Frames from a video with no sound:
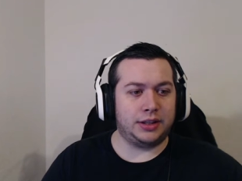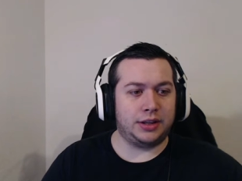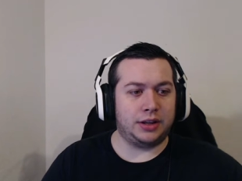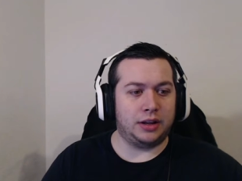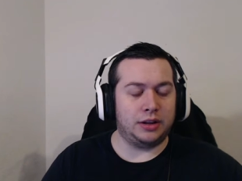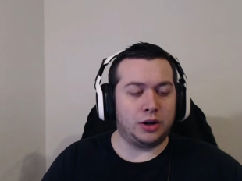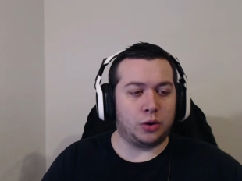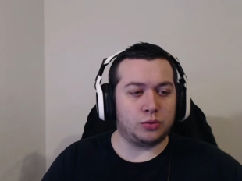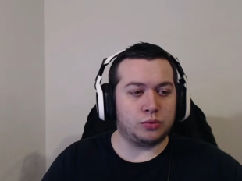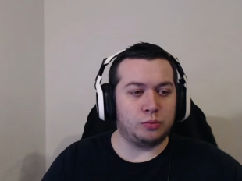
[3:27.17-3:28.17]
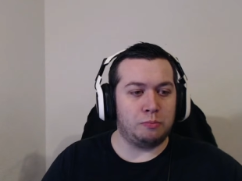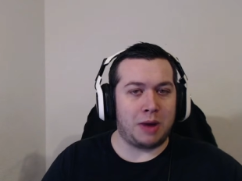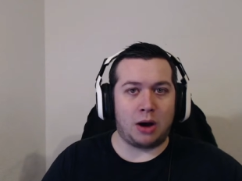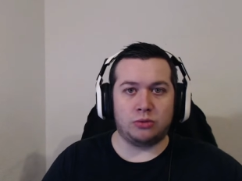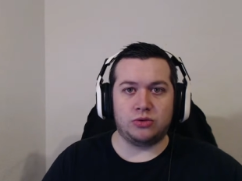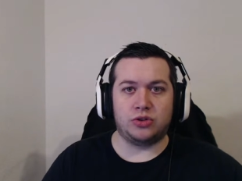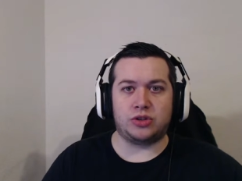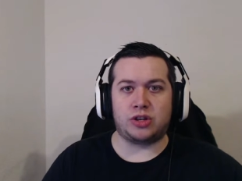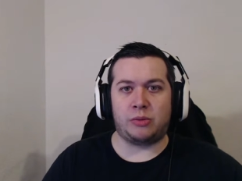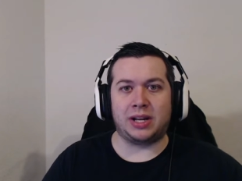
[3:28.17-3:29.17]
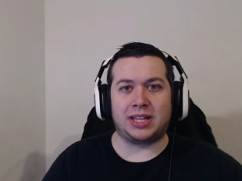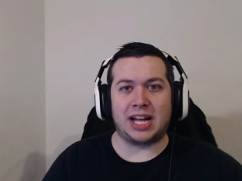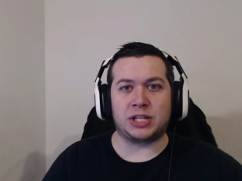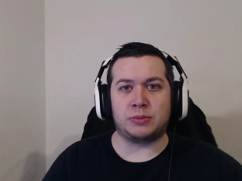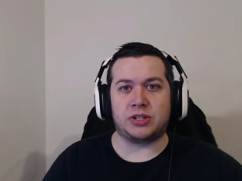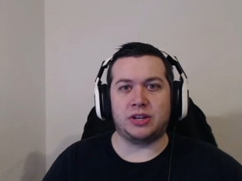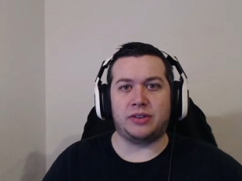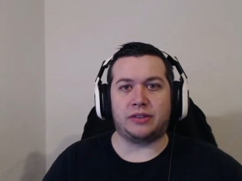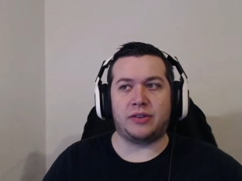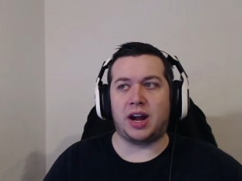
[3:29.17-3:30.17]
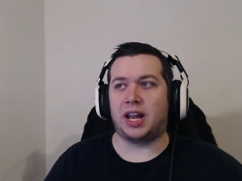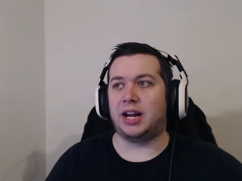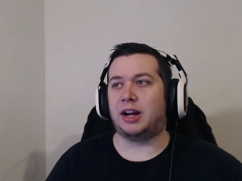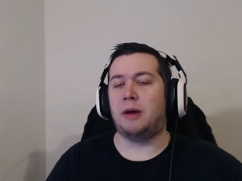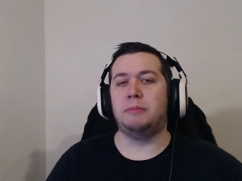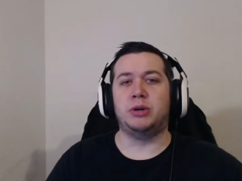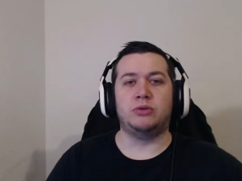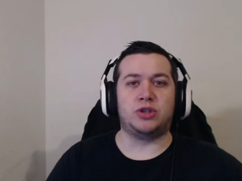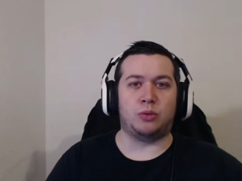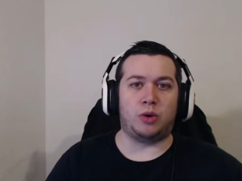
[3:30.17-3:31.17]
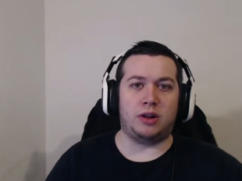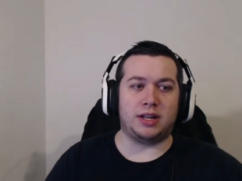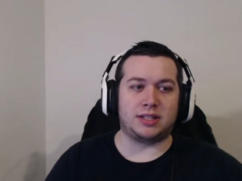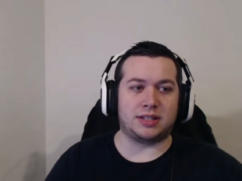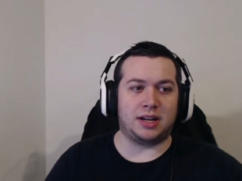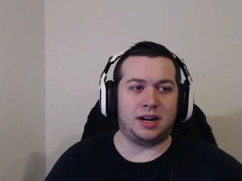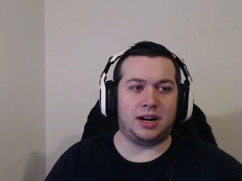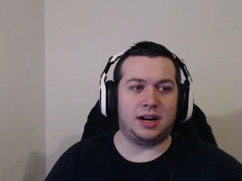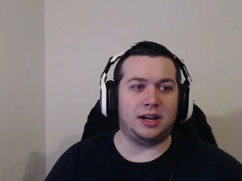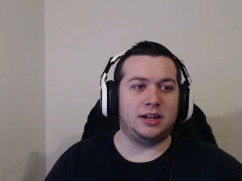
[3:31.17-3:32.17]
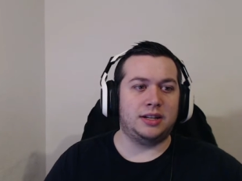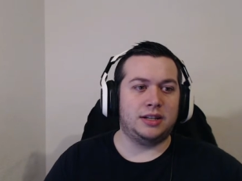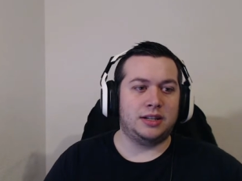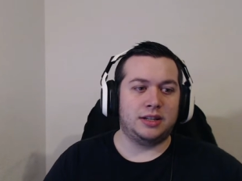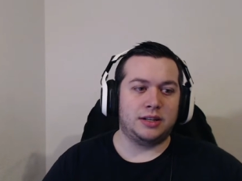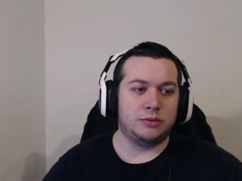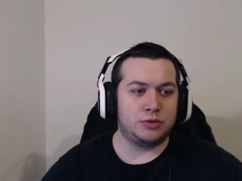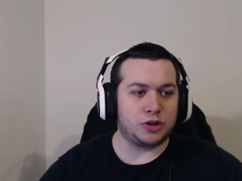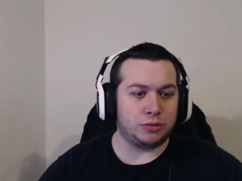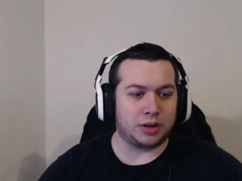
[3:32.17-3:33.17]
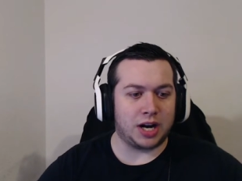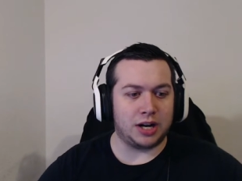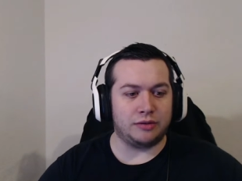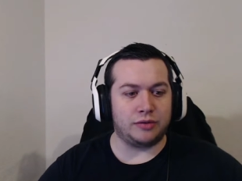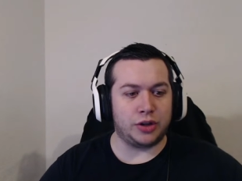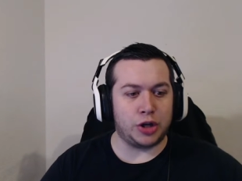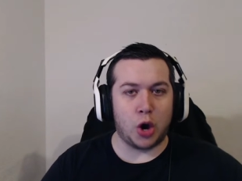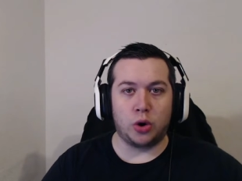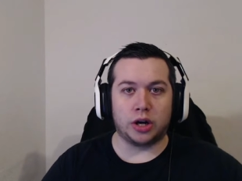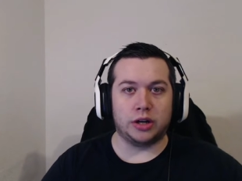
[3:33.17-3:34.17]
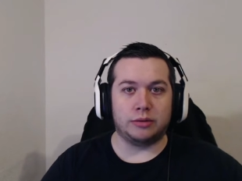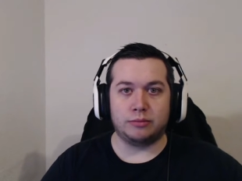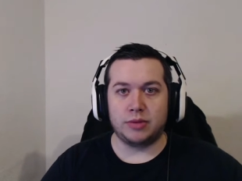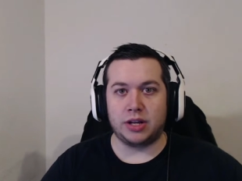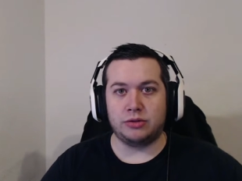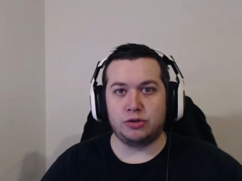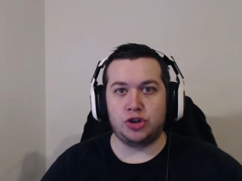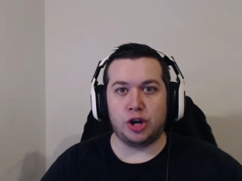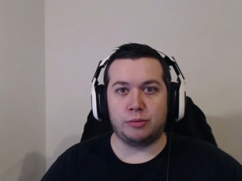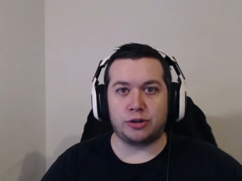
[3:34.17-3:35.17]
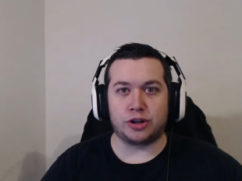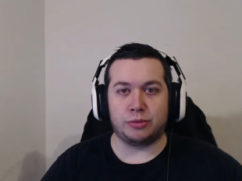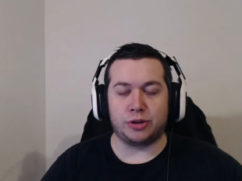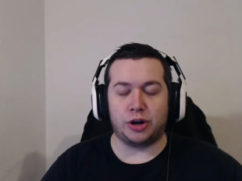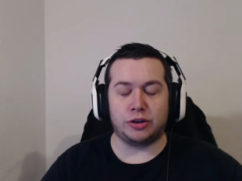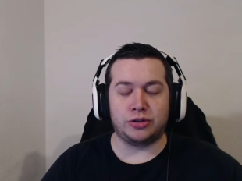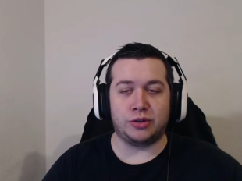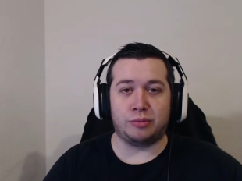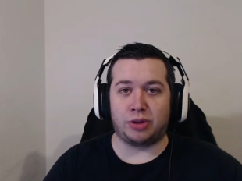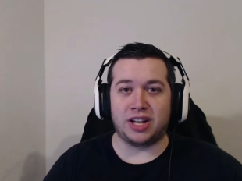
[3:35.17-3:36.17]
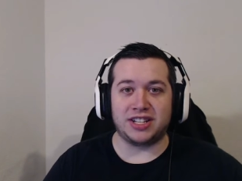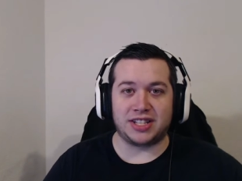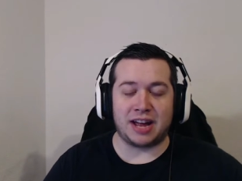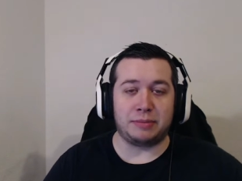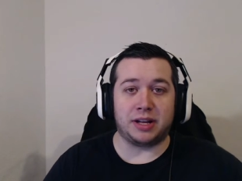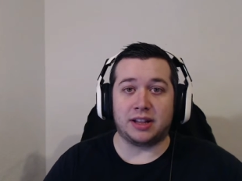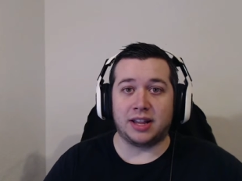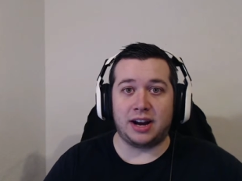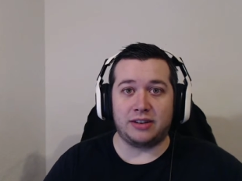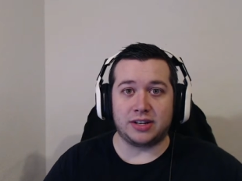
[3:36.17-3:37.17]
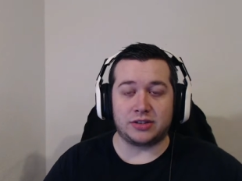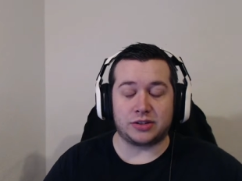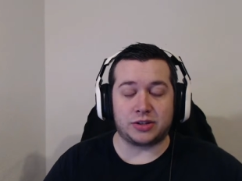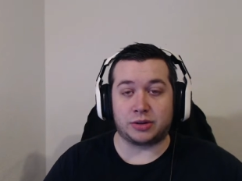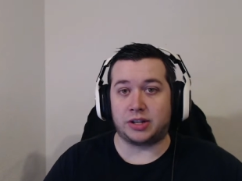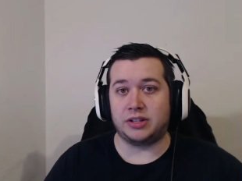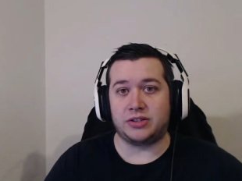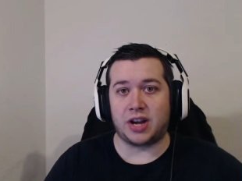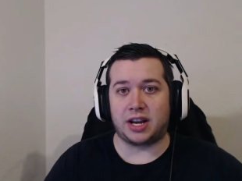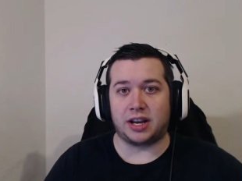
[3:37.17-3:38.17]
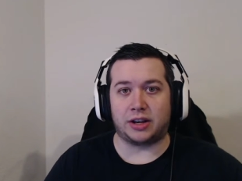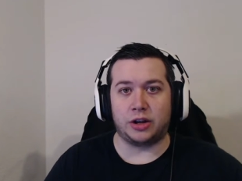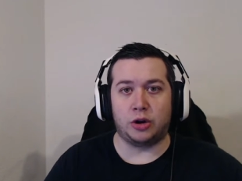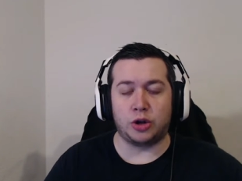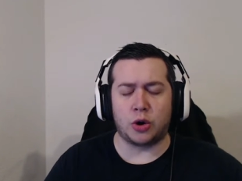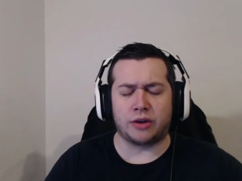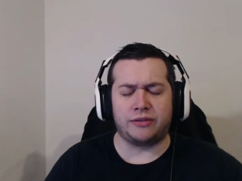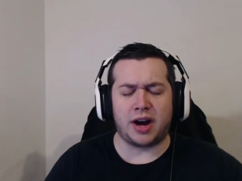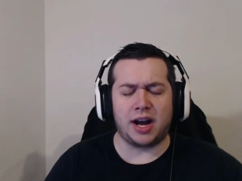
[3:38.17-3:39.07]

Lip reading: you know, mountains. Something like that specific. Find, like, a Mew somewhere that's some kind of yoga gym or something, you know, place. That'd be hilarious. Psychic, you know, yoga fire,